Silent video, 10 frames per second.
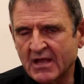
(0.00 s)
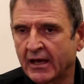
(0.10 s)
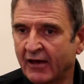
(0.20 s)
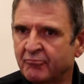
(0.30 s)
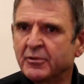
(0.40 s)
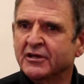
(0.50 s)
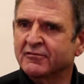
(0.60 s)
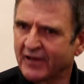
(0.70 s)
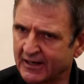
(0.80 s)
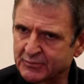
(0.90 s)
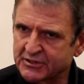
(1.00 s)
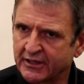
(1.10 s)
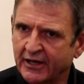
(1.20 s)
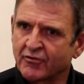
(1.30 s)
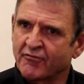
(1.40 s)
have been developed,
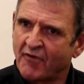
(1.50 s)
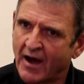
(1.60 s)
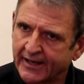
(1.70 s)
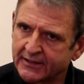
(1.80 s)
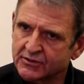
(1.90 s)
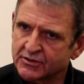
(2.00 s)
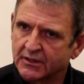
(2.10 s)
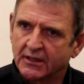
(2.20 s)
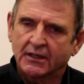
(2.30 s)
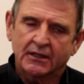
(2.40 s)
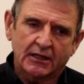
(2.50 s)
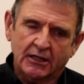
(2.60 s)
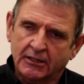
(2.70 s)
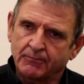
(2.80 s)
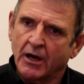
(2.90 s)
refined,
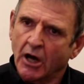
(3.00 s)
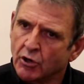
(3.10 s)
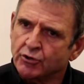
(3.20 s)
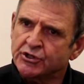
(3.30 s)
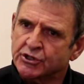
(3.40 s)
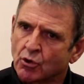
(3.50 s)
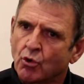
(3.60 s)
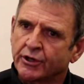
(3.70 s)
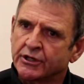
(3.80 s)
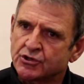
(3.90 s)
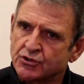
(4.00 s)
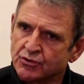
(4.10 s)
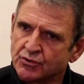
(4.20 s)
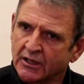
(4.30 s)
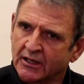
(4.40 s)
honed according
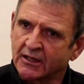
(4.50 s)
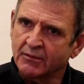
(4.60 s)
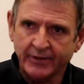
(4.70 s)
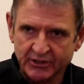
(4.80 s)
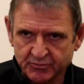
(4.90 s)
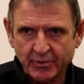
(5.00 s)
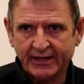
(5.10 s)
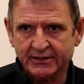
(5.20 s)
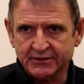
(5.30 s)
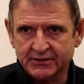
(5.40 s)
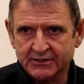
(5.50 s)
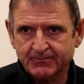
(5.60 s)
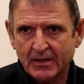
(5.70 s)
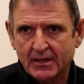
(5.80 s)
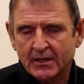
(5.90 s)
to a best practice.
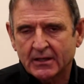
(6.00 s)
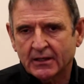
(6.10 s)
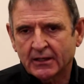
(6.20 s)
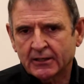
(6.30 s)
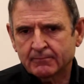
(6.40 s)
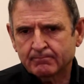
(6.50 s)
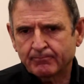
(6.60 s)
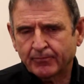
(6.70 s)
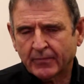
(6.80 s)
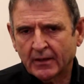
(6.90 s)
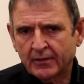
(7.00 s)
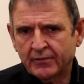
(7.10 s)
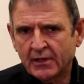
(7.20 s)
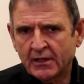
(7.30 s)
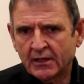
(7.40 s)

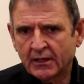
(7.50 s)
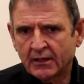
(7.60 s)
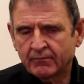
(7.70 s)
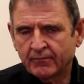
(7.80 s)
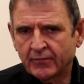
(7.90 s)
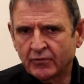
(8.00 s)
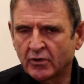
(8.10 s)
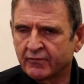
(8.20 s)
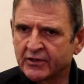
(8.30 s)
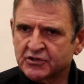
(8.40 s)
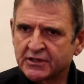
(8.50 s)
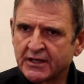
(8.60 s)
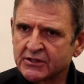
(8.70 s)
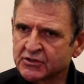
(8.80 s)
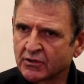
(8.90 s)
The
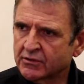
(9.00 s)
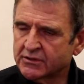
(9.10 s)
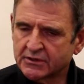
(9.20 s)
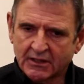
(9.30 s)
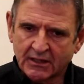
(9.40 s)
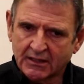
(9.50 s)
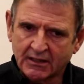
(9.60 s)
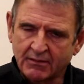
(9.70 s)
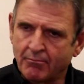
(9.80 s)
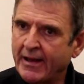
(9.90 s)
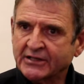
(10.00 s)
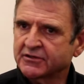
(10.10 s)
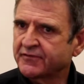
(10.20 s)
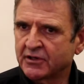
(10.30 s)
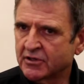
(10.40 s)
university is not
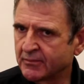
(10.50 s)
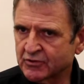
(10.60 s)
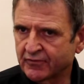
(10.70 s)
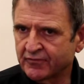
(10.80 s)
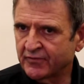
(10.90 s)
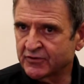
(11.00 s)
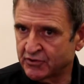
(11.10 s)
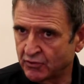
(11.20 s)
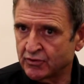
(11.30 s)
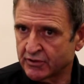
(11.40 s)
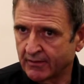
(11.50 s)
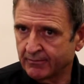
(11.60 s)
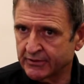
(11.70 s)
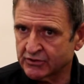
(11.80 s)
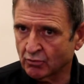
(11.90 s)
massive in terms of student
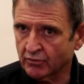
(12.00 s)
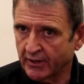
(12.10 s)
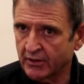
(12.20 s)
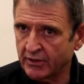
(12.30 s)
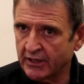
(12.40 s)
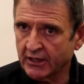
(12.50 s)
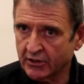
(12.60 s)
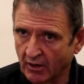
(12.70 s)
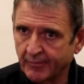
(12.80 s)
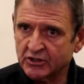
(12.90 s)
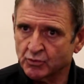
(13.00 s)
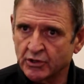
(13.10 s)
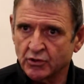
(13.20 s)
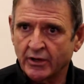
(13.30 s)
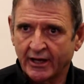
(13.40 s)
numbers, although in economics we
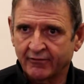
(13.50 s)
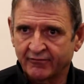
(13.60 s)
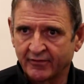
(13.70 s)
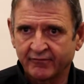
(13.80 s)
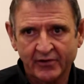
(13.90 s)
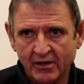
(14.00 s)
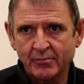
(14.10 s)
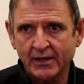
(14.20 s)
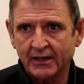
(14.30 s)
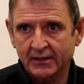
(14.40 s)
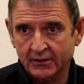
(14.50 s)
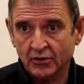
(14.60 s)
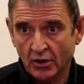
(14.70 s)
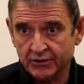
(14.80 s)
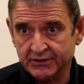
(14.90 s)
do have very big
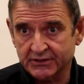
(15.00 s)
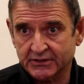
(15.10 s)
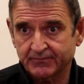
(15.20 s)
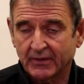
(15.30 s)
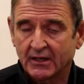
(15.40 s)
classes.